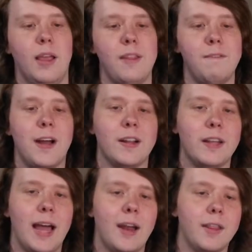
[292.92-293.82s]
And then
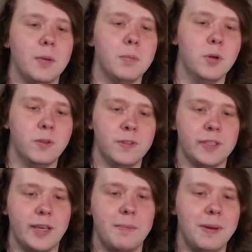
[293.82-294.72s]
finally, how do their
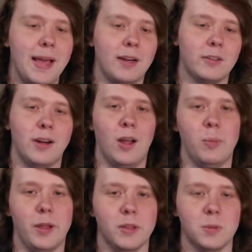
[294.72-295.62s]
moves impact or
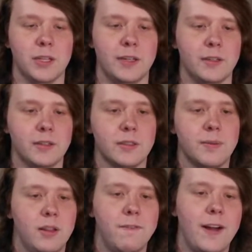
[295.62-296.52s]
help other players?
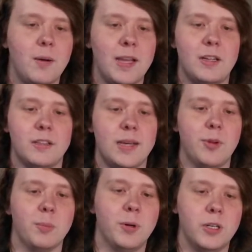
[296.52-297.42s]
The Fire Mage is
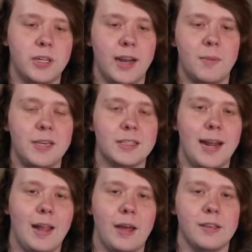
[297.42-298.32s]
able to push enemies and
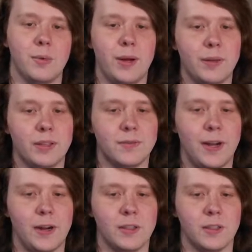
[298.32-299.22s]
allies away with his
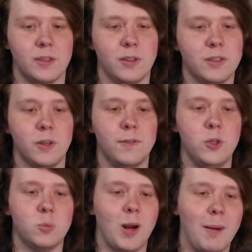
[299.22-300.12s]
Fire Sigil, so if
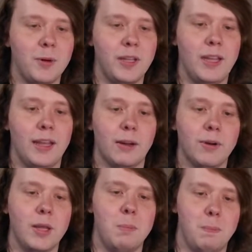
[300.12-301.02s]
used properly, it can
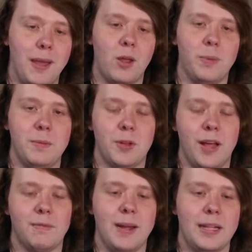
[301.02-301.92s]
really bail people
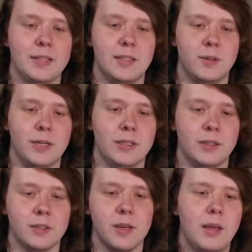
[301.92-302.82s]
out of bad
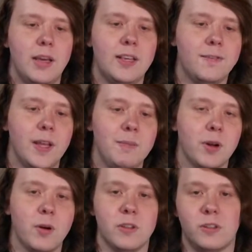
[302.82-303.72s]
situations. His Flamethrower is